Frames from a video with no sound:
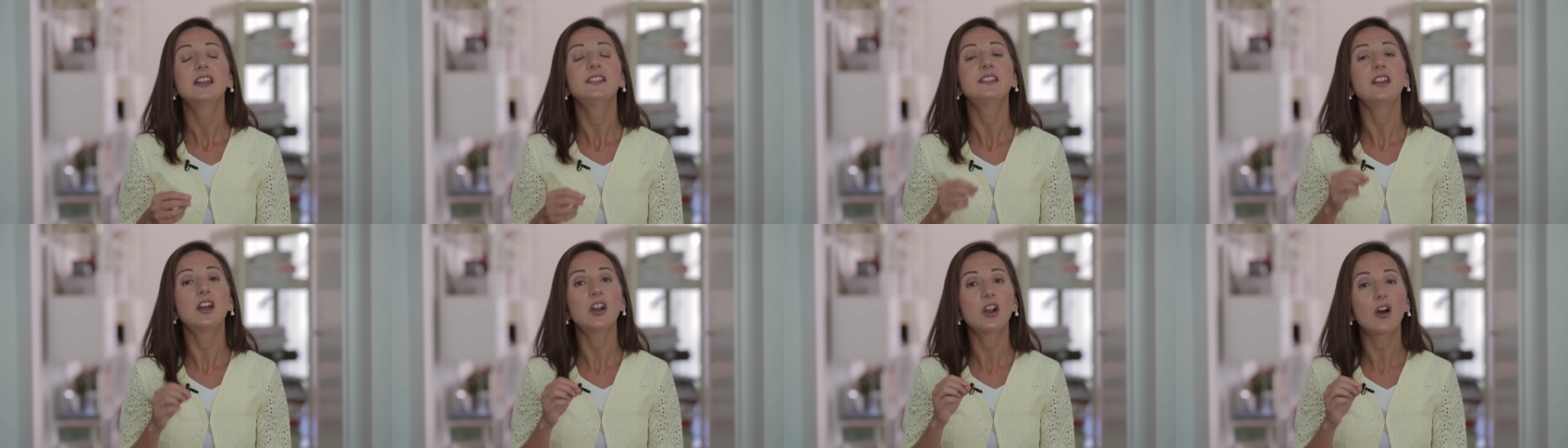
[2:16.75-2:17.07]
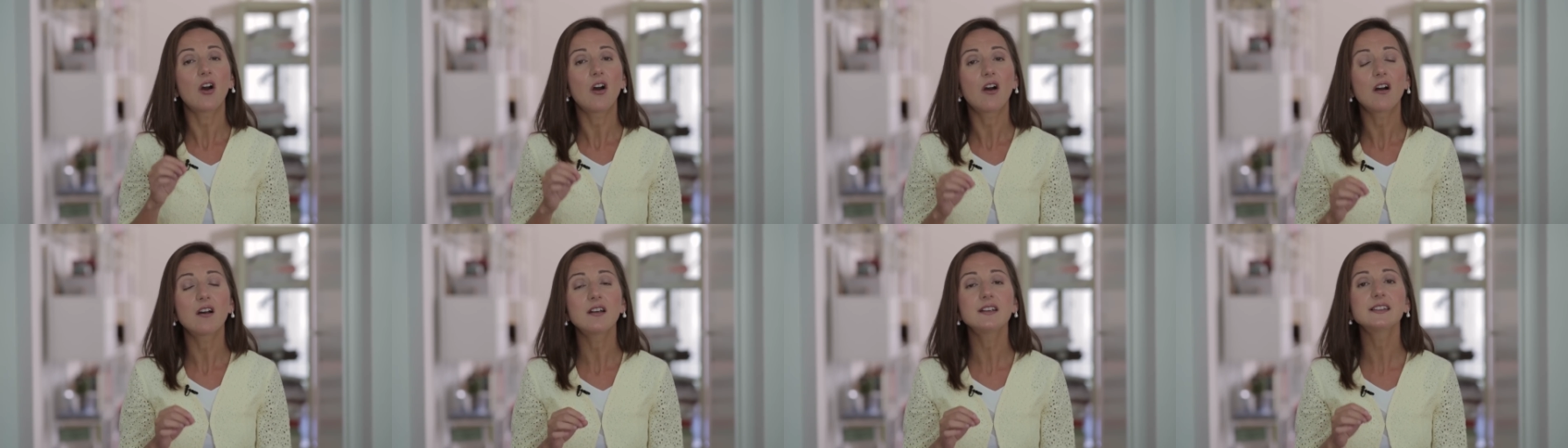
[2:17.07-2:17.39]
there
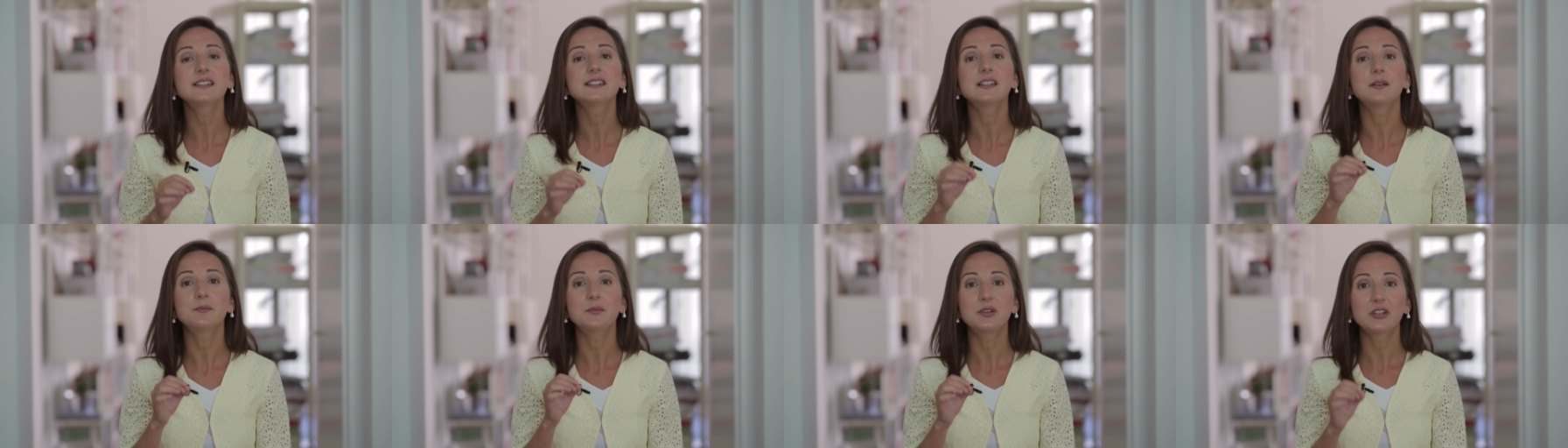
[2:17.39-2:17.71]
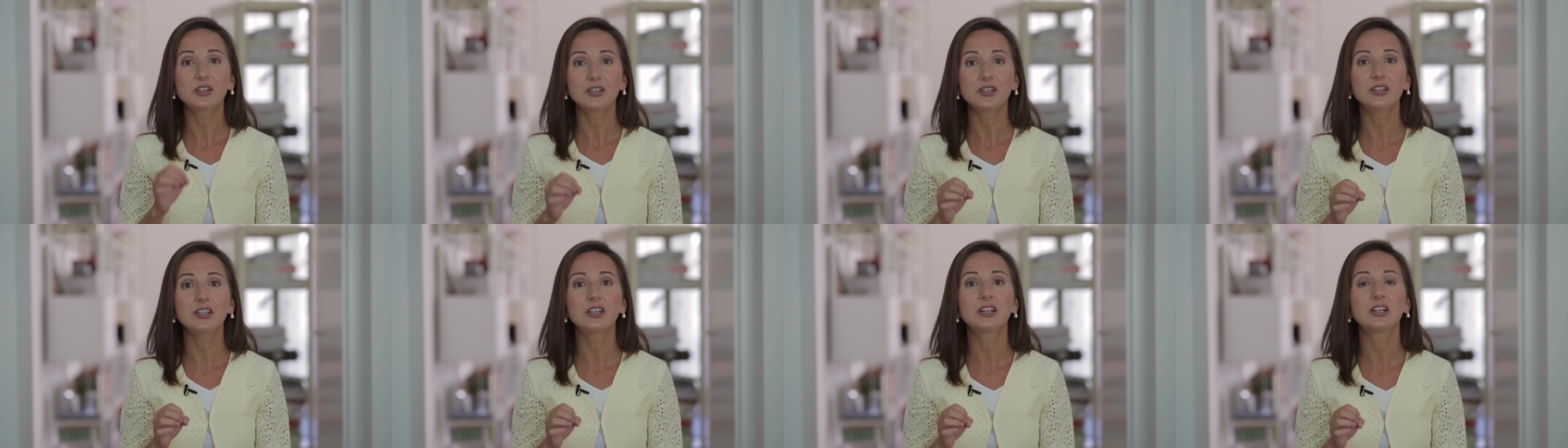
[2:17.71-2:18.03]
are some
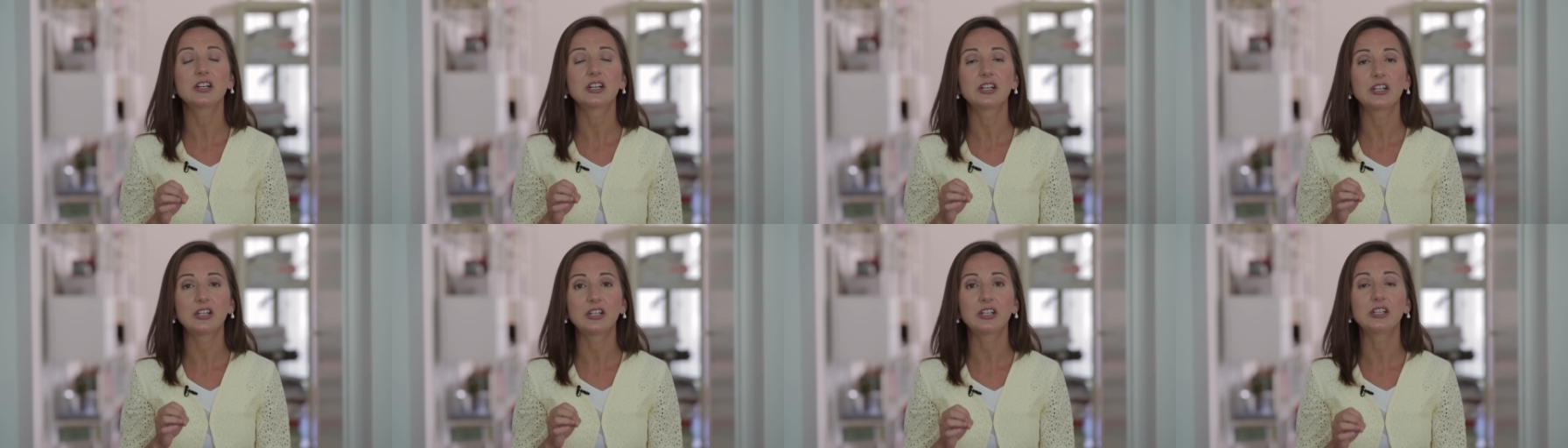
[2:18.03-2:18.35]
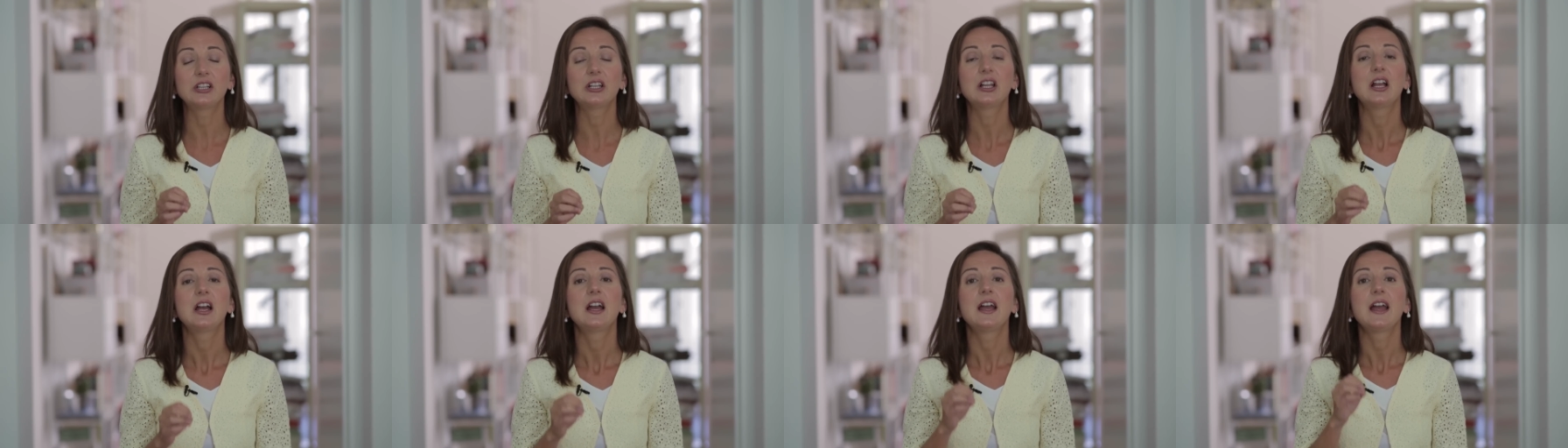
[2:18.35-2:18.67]

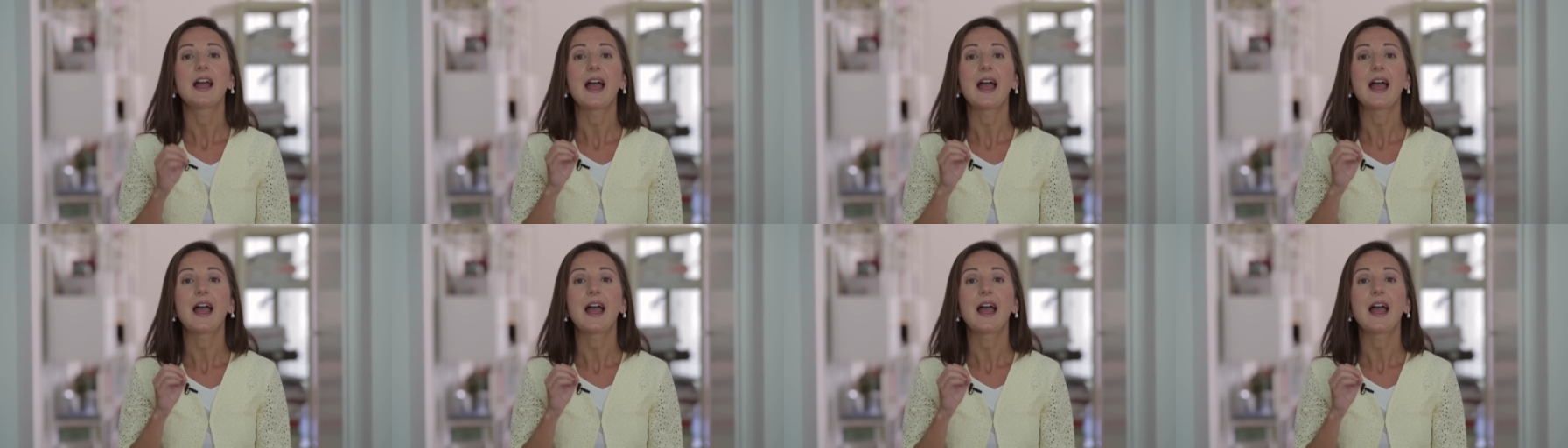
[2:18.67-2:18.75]
critical